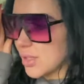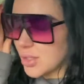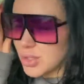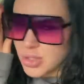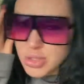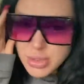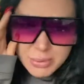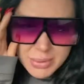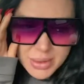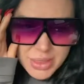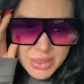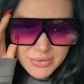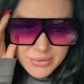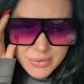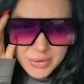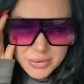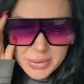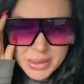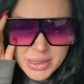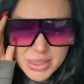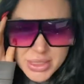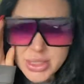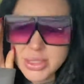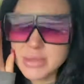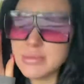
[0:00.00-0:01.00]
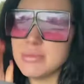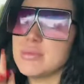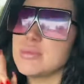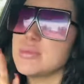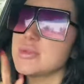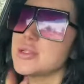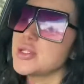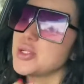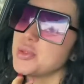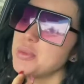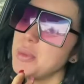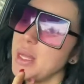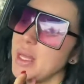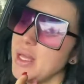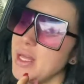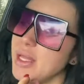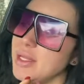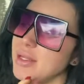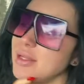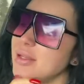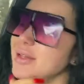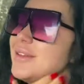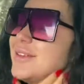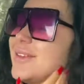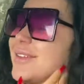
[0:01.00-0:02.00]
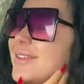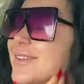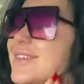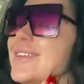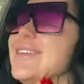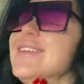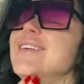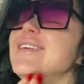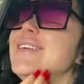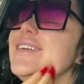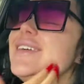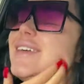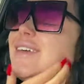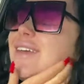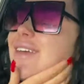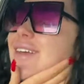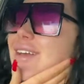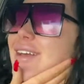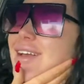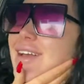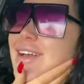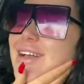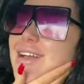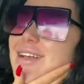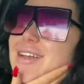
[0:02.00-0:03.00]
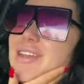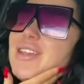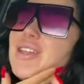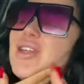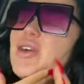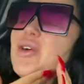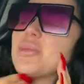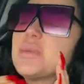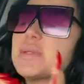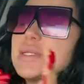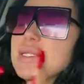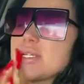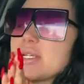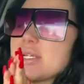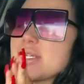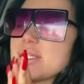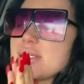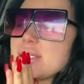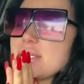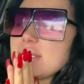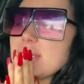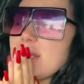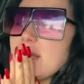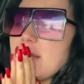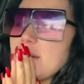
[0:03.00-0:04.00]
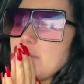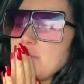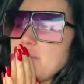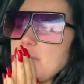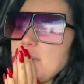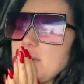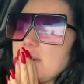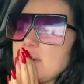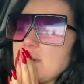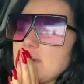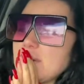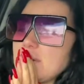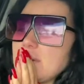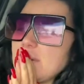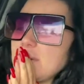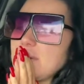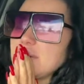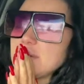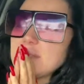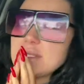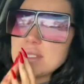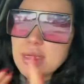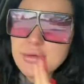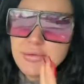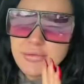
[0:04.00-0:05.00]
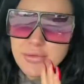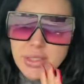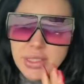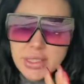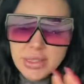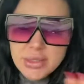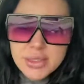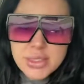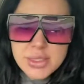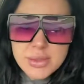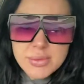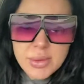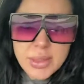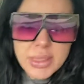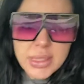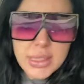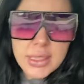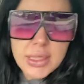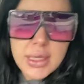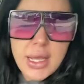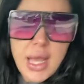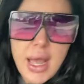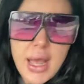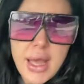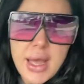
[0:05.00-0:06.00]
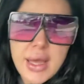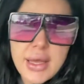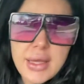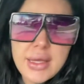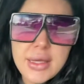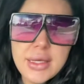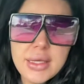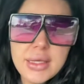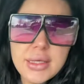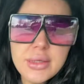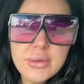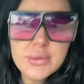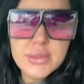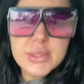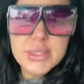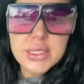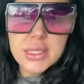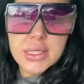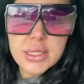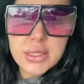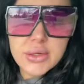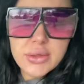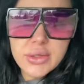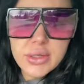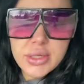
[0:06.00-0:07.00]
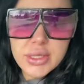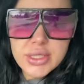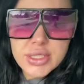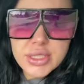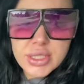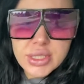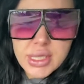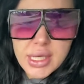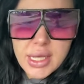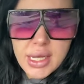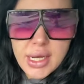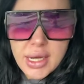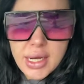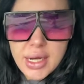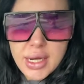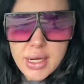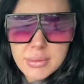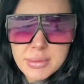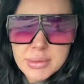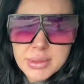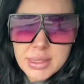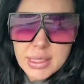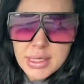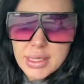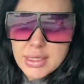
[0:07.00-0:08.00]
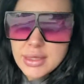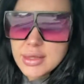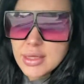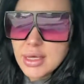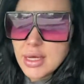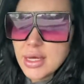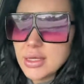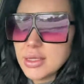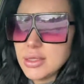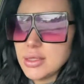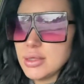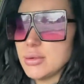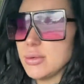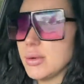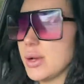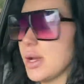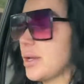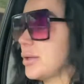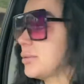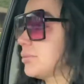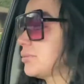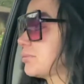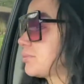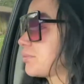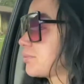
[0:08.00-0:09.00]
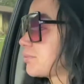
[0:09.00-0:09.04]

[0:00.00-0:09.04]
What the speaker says: Too much information. Too bad. No, but seriously, I'm like suffering this morning. I was going to go to urgent care, but then I thought, you know what?